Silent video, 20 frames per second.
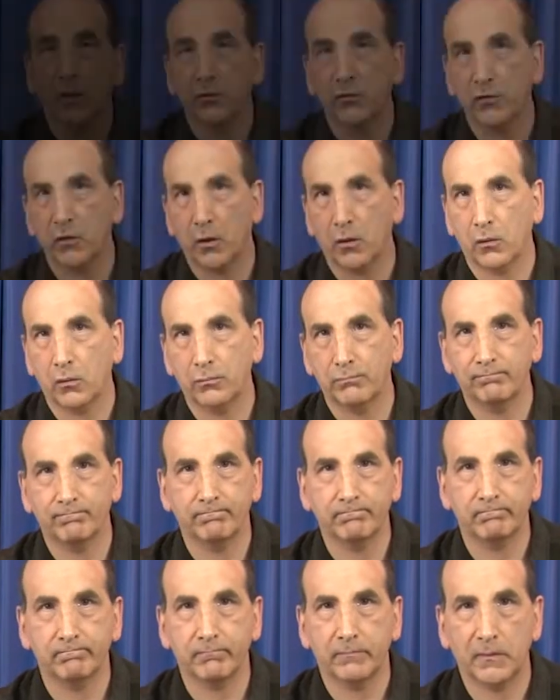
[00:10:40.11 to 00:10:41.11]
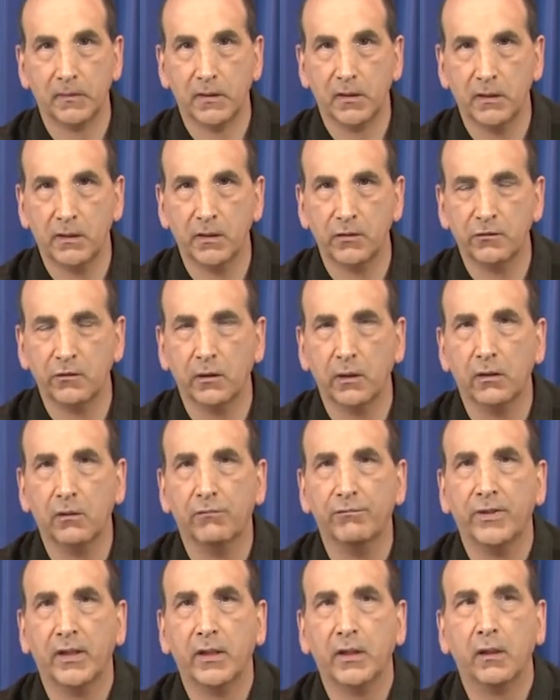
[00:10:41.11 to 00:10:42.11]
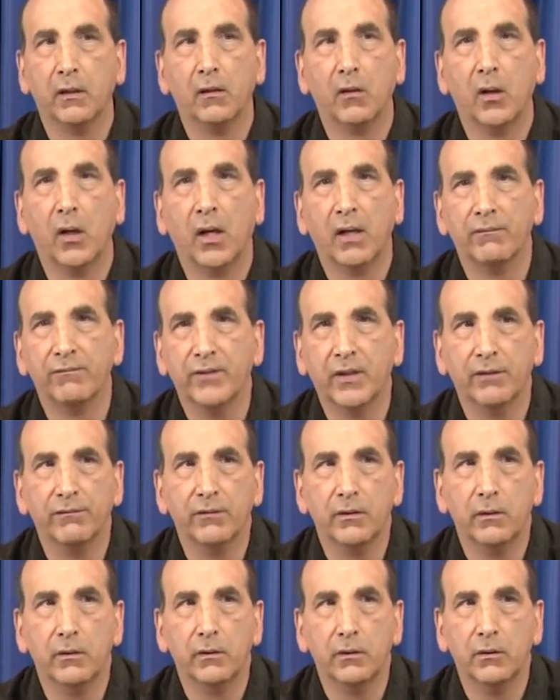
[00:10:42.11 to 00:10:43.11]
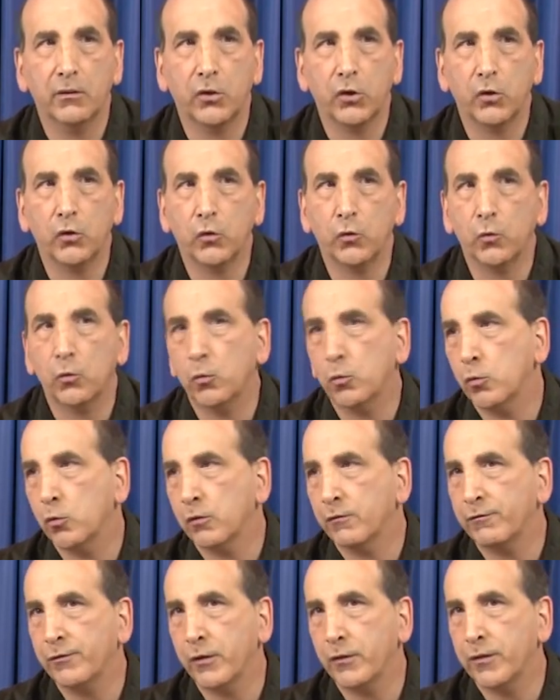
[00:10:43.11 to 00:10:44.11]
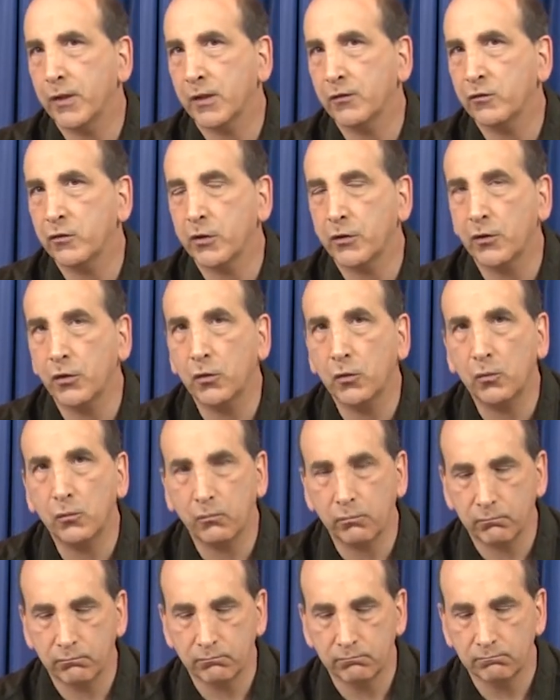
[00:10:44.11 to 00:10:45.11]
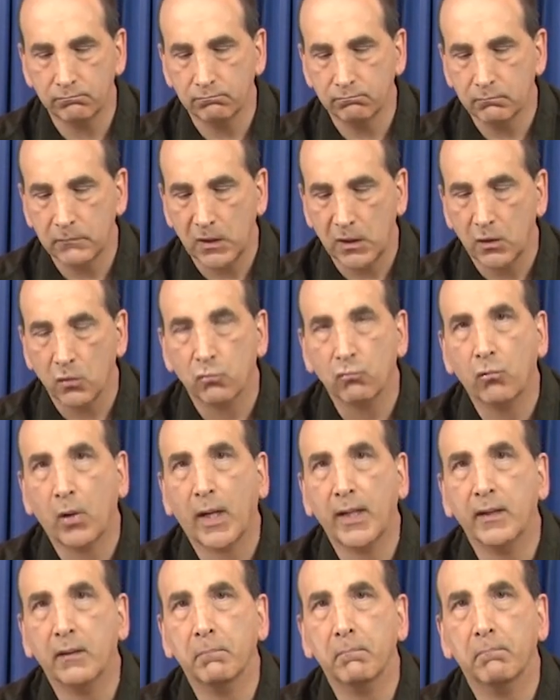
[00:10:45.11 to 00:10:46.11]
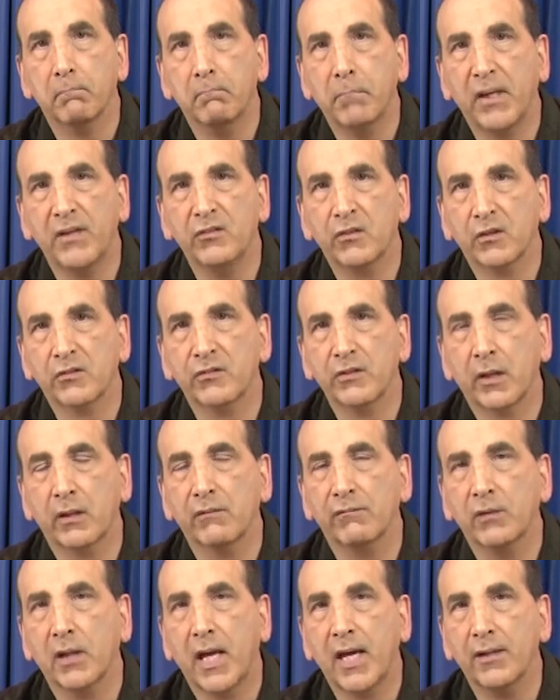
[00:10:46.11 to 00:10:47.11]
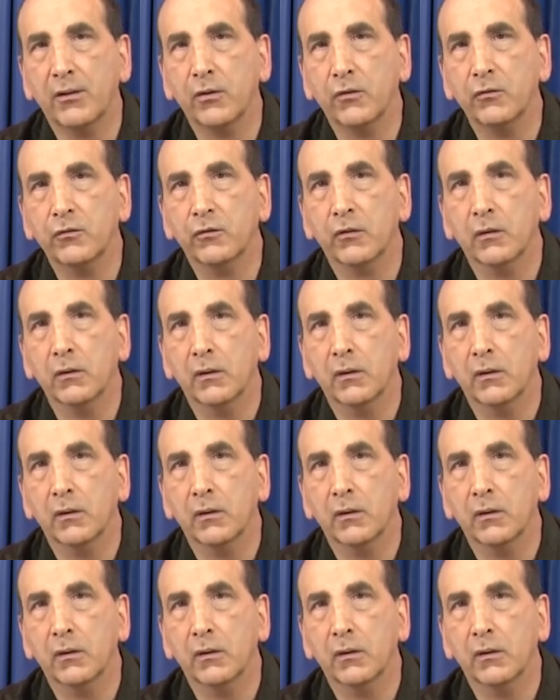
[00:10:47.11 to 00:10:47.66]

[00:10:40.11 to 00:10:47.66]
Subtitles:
So in this little video, I've given you a few things to do. Write a basic set of letters,